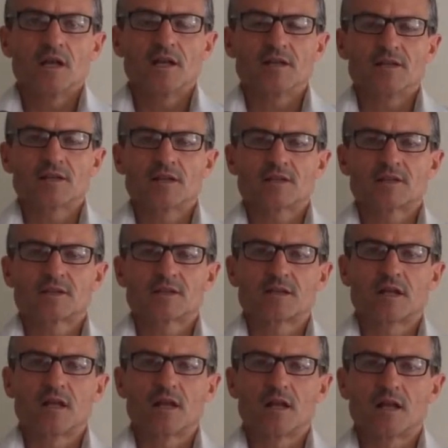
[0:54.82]
in
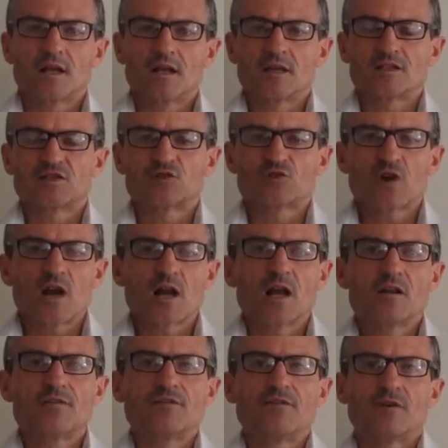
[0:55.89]
this
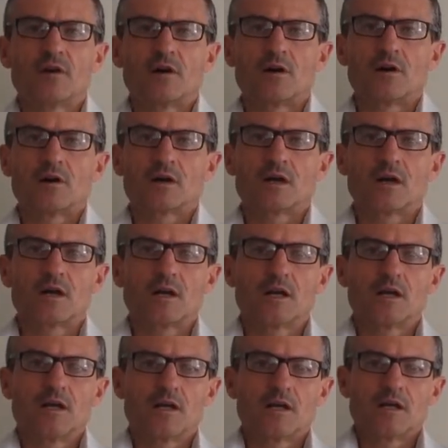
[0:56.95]
struggle for
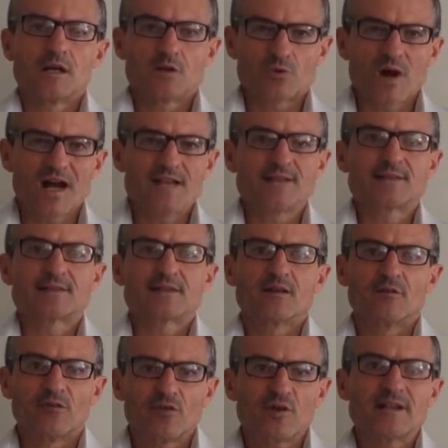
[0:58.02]

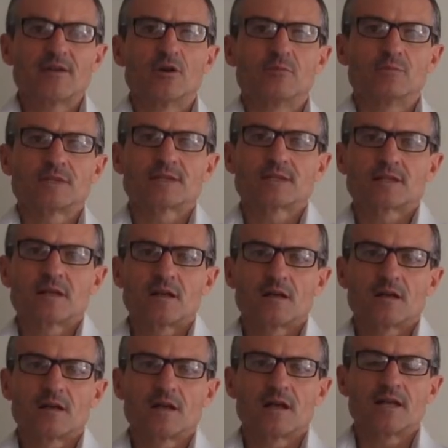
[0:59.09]
rights, freedoms,
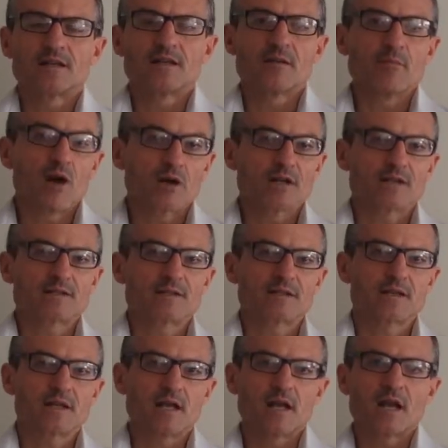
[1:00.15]

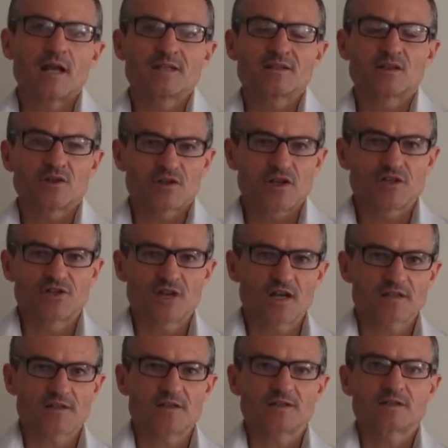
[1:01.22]
democracy, and social
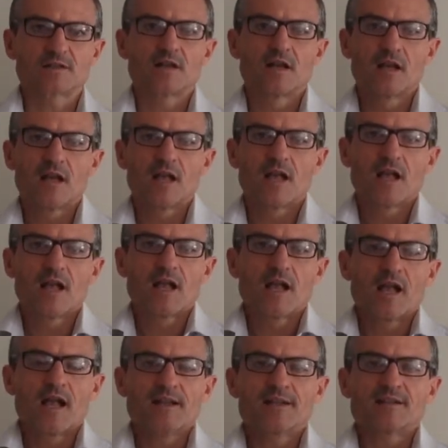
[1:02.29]
justice.
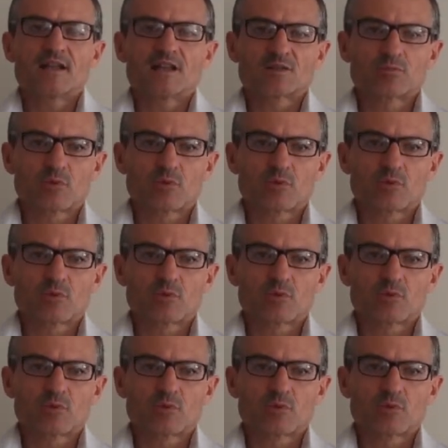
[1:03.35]
And it has